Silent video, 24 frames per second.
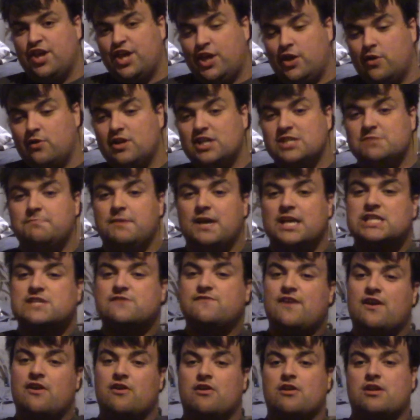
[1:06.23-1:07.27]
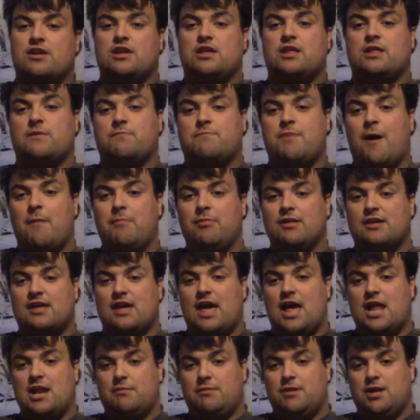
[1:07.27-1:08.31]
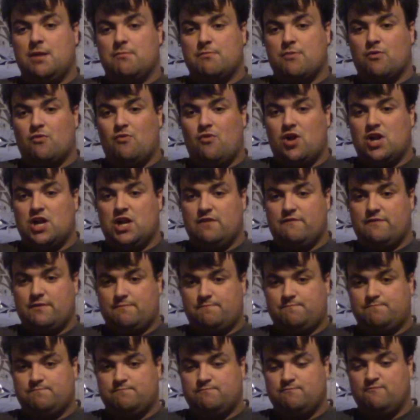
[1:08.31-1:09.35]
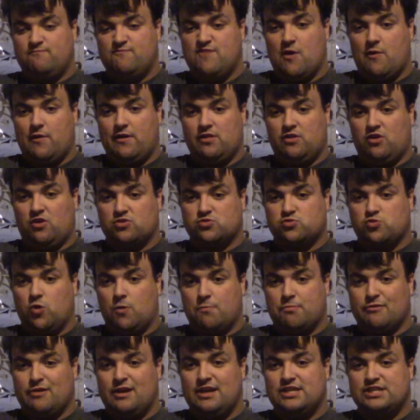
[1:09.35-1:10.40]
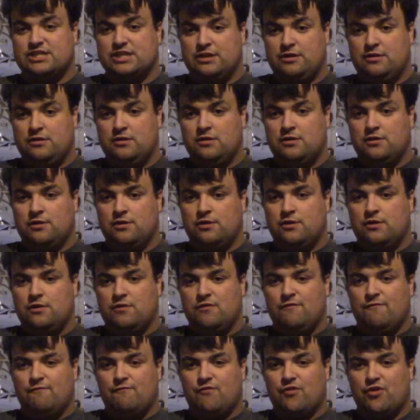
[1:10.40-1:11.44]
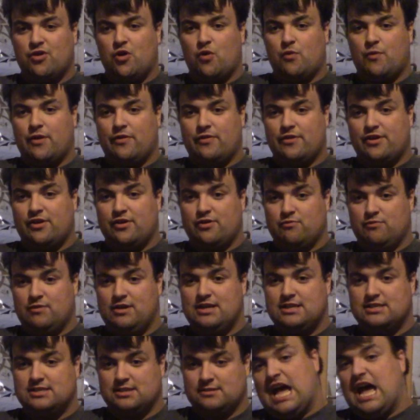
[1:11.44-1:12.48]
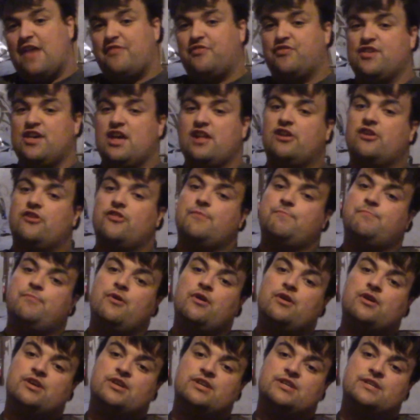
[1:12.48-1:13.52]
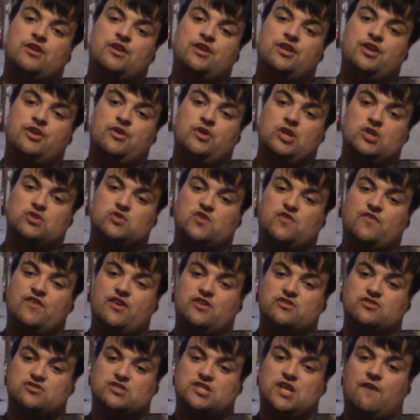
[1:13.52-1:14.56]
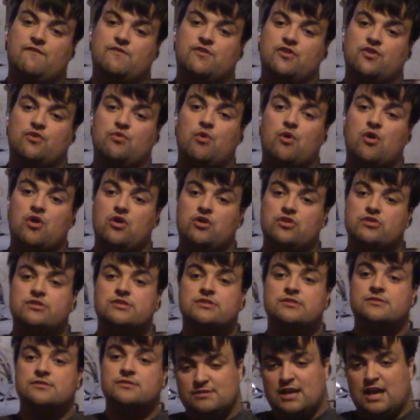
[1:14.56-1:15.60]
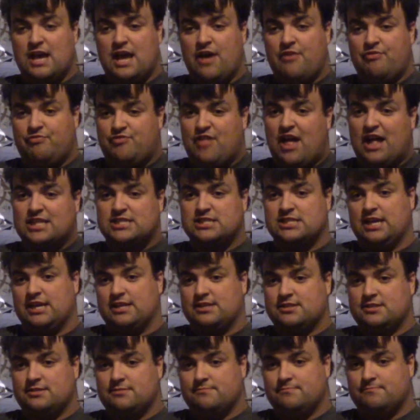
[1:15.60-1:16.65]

Eunice makes Verity a public enemy number 1 of a very large corporation for no really good reason. At the end of the book, Eunice reveals herself to the world, and that's it.